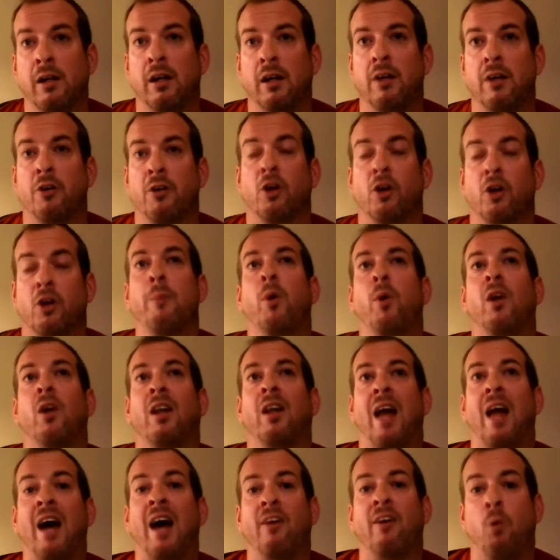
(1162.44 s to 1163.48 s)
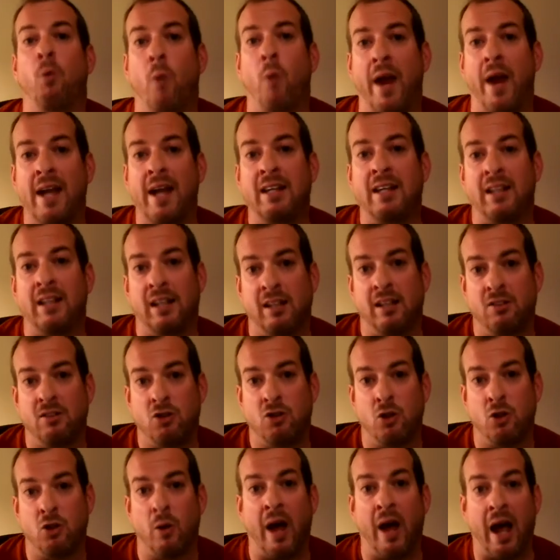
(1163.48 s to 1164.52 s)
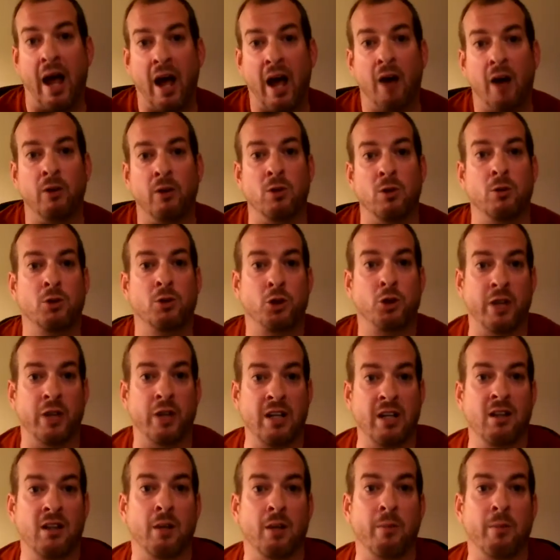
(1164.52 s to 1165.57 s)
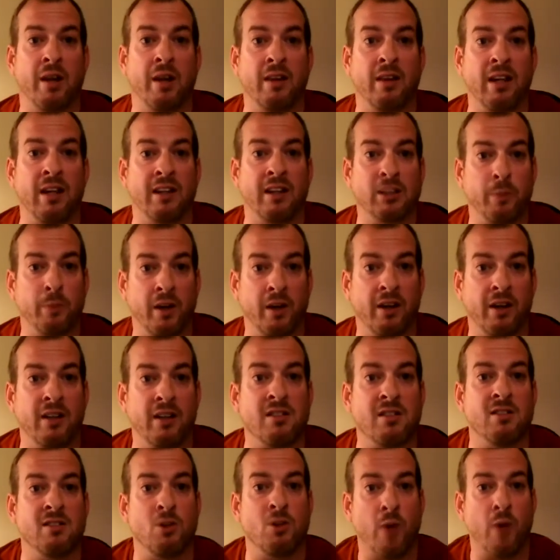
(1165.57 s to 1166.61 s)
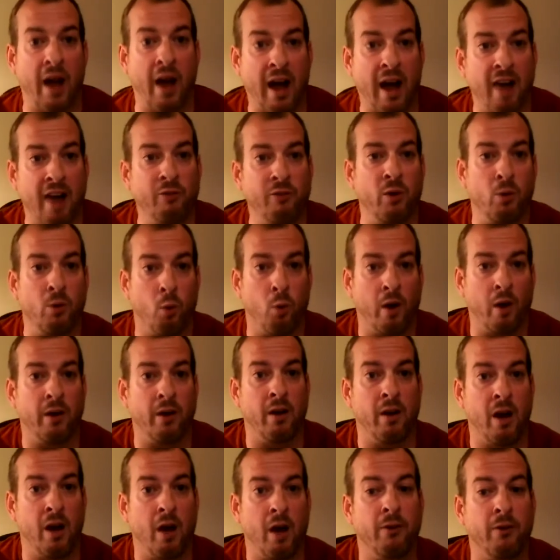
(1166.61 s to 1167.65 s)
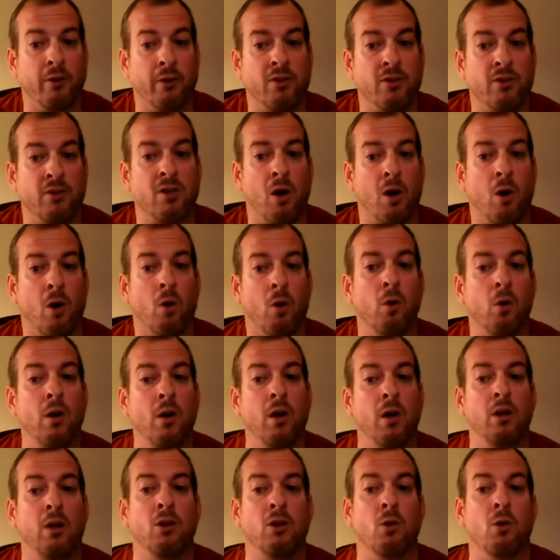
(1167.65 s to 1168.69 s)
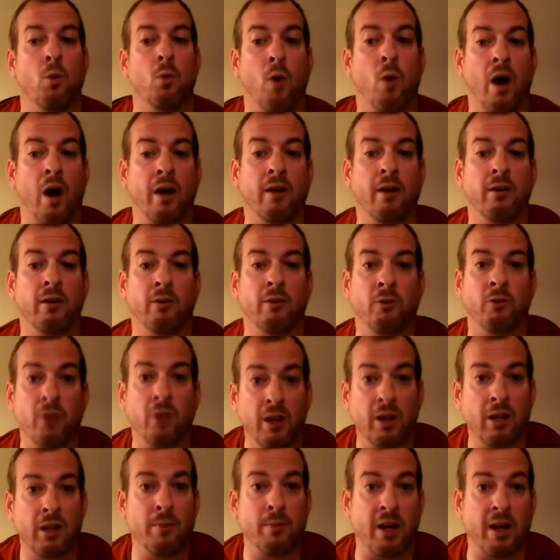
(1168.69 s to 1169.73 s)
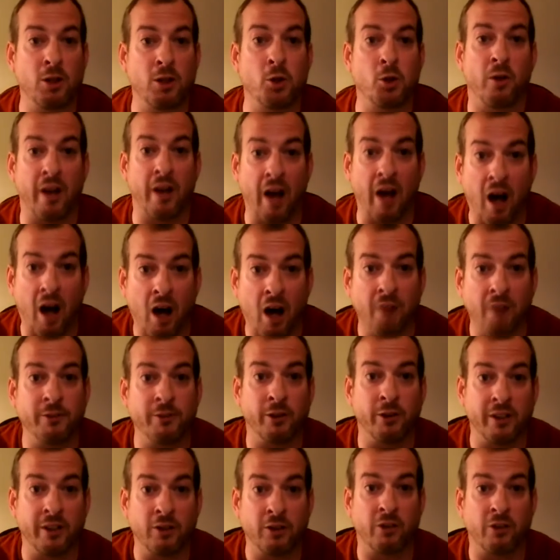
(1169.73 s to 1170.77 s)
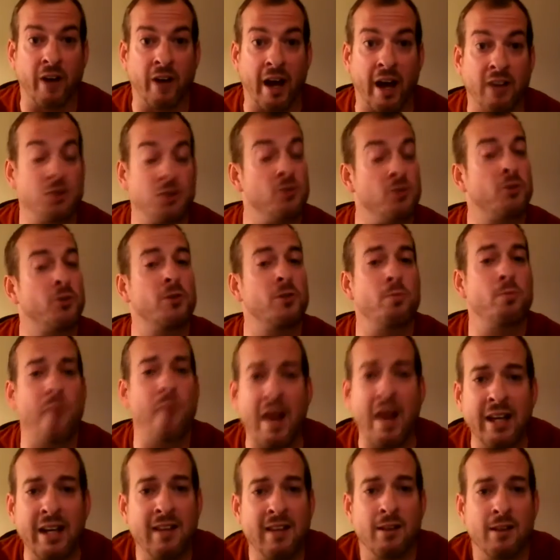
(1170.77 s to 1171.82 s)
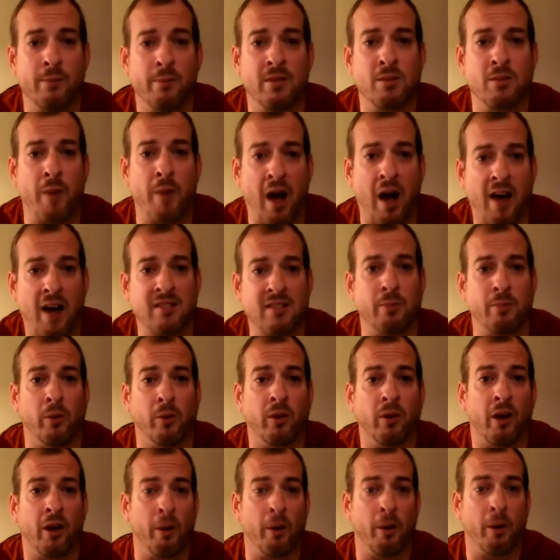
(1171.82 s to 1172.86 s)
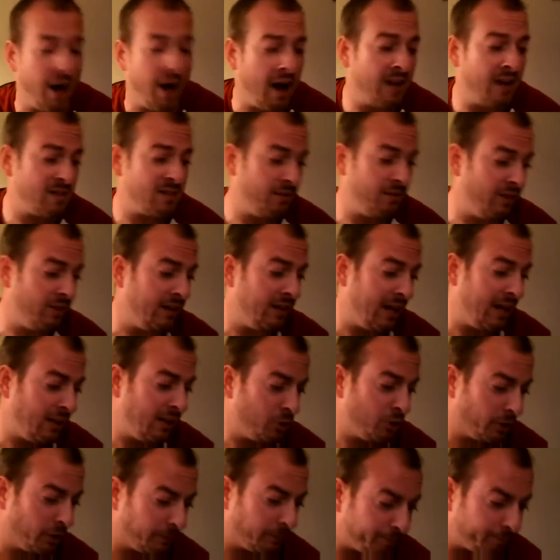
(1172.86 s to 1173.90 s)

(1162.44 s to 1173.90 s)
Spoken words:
they're going to put a lot of weight into how you treat them and the experiences you have with one another. So you want to really make sure that all of your interactions, or as many of them as possible, are positive in nature.